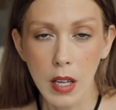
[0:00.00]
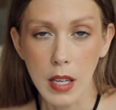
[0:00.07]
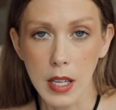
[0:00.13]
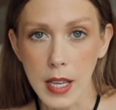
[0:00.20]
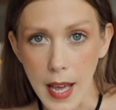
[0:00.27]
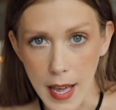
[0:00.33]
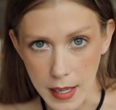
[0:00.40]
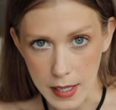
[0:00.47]

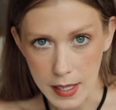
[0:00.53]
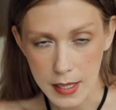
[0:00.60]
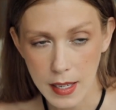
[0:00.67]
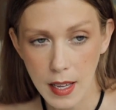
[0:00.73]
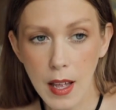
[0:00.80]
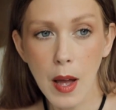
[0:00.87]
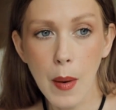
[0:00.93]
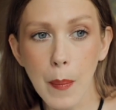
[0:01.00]
Yes,
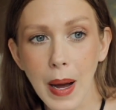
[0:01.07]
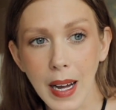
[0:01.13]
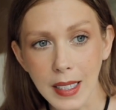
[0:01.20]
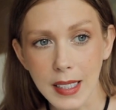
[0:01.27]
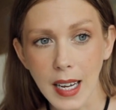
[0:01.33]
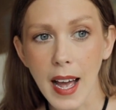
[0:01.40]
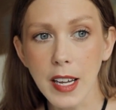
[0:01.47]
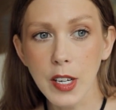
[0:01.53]

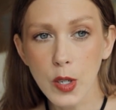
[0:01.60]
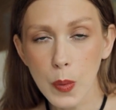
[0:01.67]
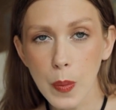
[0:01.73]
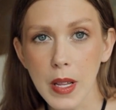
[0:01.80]
but I do